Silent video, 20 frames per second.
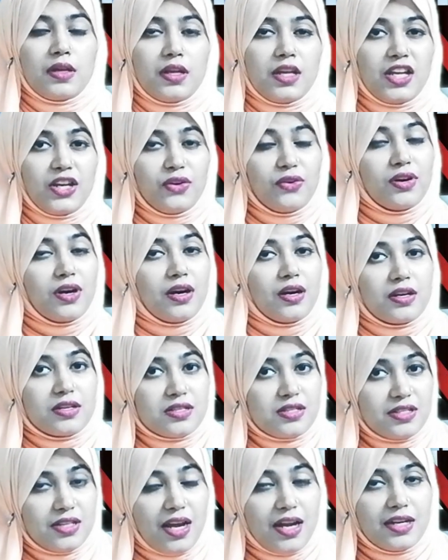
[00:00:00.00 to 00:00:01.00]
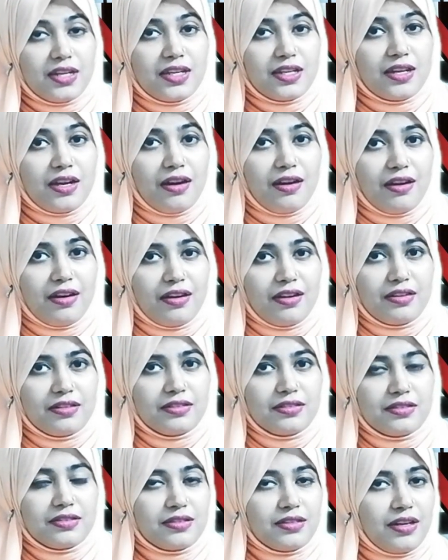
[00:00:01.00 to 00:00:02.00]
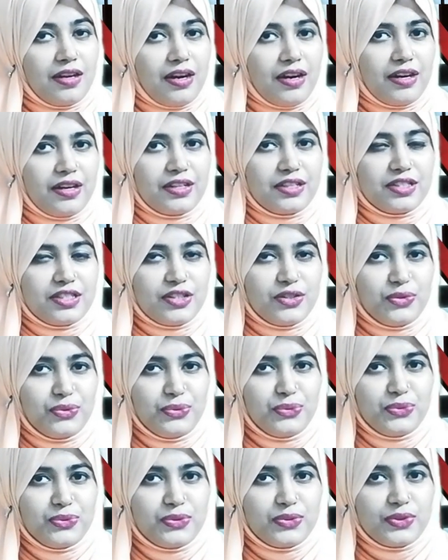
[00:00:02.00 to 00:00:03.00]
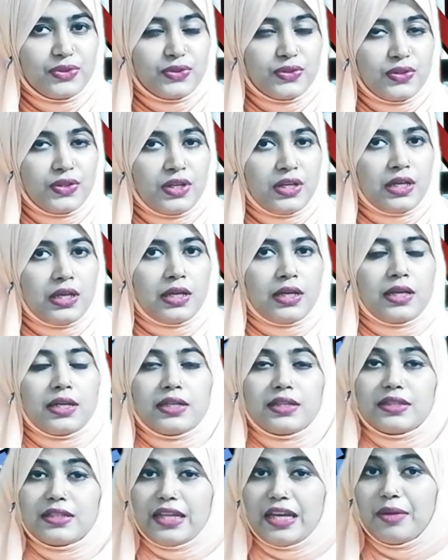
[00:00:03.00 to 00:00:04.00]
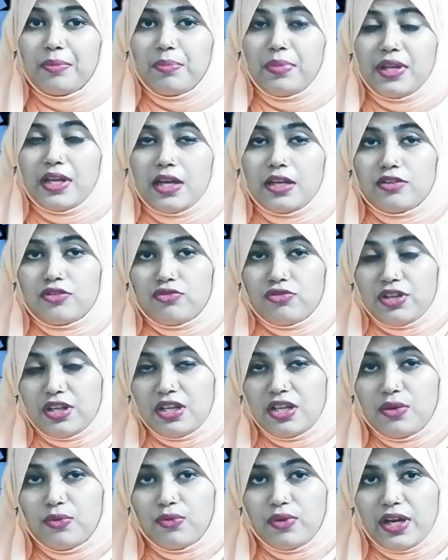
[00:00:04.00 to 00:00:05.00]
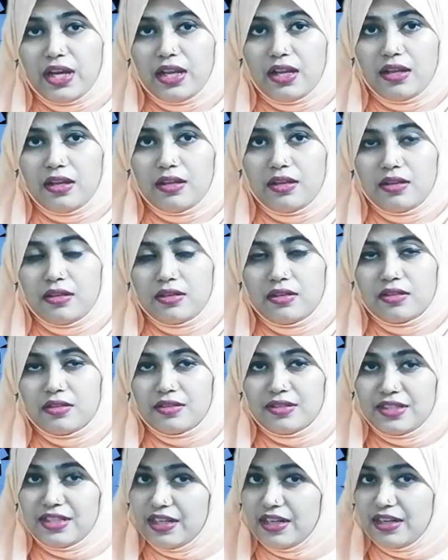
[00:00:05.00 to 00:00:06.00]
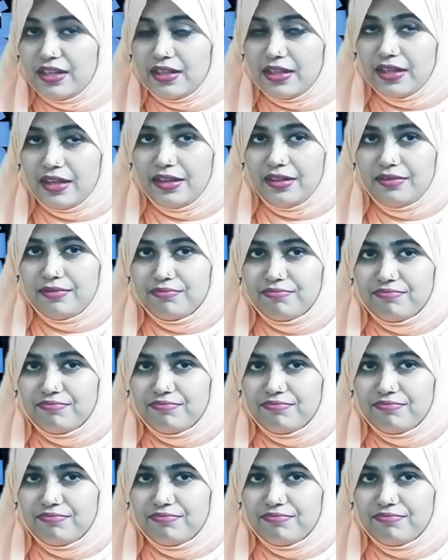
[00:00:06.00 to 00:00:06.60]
You are studying hard, aren't you? They played really well, didn't they?